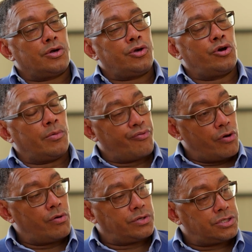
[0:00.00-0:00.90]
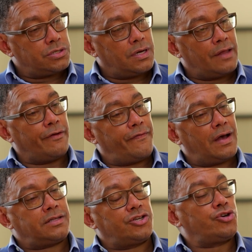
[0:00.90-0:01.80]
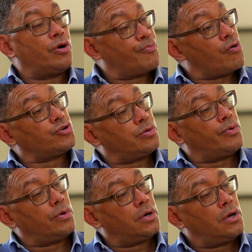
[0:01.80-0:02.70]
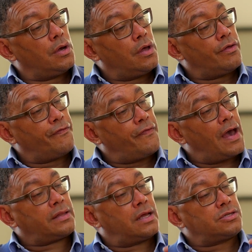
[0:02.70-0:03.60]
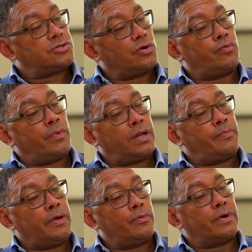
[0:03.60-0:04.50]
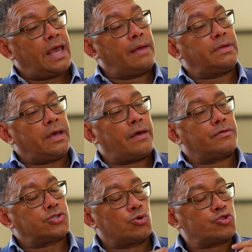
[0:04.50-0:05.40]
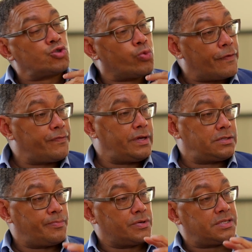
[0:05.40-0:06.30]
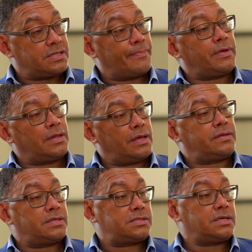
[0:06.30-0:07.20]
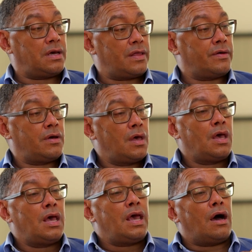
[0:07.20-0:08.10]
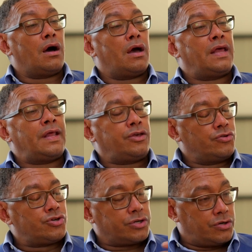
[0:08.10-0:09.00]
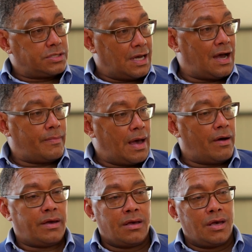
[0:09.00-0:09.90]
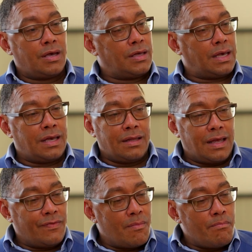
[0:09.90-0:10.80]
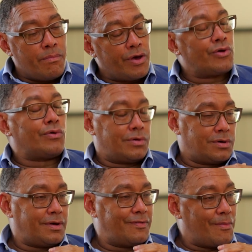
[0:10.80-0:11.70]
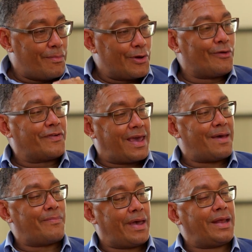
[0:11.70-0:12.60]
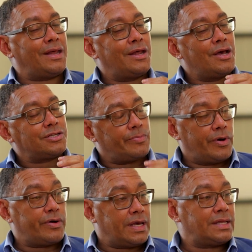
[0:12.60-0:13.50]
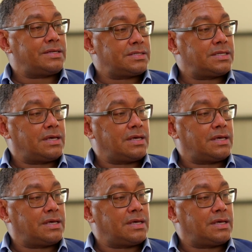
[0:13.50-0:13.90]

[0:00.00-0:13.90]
your approach and the fact that you're approachable. The fact that so many people came together so swiftly to put something like this together, and that you took your time out in the middle of campaigning to be able to get this